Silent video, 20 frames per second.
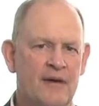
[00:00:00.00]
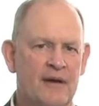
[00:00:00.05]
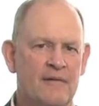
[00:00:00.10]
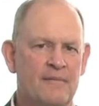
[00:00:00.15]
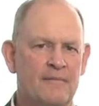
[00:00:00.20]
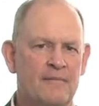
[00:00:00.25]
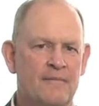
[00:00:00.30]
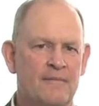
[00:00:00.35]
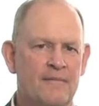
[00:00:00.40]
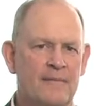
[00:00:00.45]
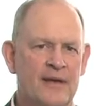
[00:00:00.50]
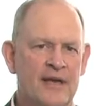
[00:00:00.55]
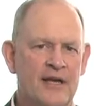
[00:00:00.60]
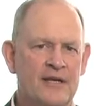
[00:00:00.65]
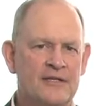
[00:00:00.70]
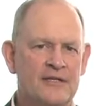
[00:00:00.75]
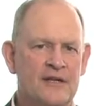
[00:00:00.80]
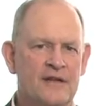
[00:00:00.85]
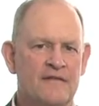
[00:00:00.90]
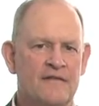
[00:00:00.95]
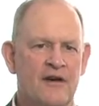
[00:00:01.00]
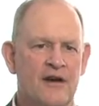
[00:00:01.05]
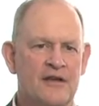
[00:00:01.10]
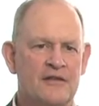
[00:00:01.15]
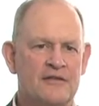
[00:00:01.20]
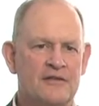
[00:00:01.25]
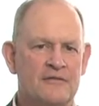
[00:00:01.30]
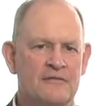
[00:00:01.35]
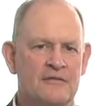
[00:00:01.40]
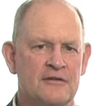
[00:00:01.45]
My PhD
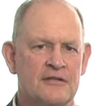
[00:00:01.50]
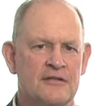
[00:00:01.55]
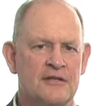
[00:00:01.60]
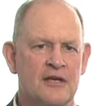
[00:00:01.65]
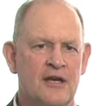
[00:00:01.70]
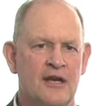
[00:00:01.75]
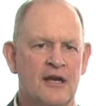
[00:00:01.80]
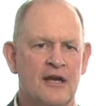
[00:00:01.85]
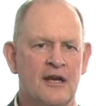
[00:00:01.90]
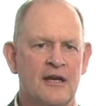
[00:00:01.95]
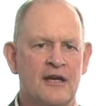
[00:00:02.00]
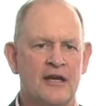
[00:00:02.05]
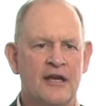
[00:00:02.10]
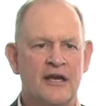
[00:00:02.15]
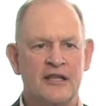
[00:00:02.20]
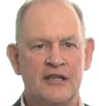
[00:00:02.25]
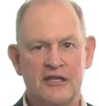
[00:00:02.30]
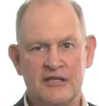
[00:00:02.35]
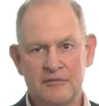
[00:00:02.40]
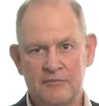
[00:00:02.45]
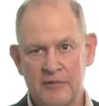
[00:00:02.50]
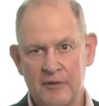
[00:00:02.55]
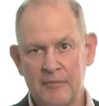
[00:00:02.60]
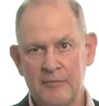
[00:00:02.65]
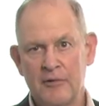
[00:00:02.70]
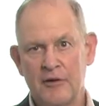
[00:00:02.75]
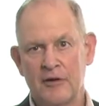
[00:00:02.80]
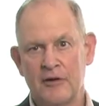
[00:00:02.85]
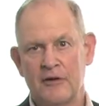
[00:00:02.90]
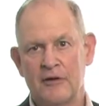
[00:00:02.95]
advisor was Nicholas
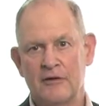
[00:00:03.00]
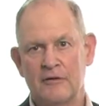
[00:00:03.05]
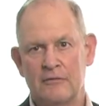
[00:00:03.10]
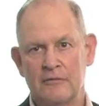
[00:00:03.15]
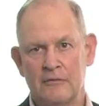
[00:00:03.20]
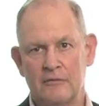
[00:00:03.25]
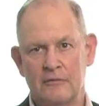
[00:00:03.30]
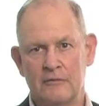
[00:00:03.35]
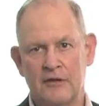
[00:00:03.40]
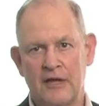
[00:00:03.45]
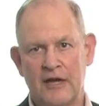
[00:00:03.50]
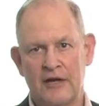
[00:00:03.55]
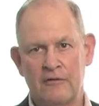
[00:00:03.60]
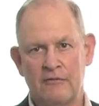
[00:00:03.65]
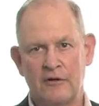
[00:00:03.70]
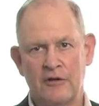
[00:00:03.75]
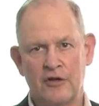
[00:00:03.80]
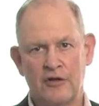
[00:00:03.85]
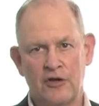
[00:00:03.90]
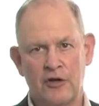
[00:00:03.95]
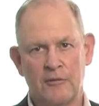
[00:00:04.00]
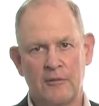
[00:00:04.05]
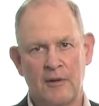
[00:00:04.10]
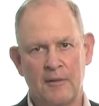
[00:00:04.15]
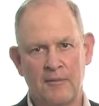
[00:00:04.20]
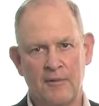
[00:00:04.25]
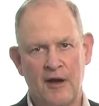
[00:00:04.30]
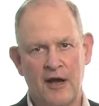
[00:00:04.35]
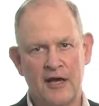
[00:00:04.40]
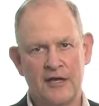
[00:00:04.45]
Bloembergen, who later won the
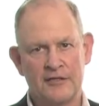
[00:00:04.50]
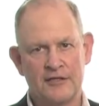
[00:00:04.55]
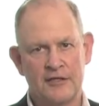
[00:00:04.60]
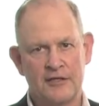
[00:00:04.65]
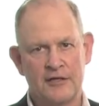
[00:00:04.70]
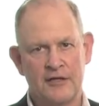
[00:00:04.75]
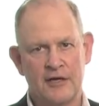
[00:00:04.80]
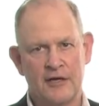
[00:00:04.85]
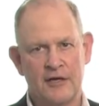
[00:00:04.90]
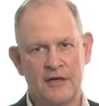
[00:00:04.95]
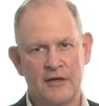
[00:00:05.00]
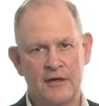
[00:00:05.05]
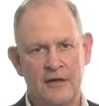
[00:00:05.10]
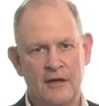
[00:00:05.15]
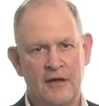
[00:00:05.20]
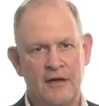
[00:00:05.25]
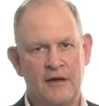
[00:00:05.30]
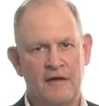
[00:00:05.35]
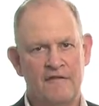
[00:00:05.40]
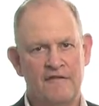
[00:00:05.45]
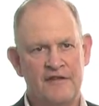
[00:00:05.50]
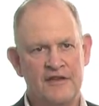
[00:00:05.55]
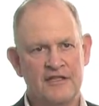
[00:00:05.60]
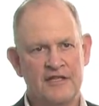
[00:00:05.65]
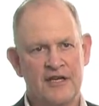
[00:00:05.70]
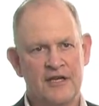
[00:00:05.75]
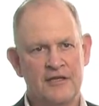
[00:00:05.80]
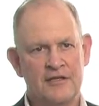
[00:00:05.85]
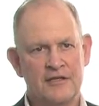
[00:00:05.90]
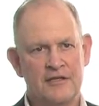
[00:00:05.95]
Nobel Prize in uh,
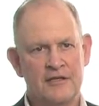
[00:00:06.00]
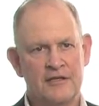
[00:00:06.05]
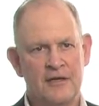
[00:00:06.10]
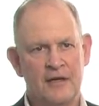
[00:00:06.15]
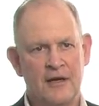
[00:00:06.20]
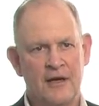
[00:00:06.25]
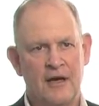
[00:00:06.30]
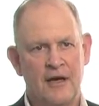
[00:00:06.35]
physics.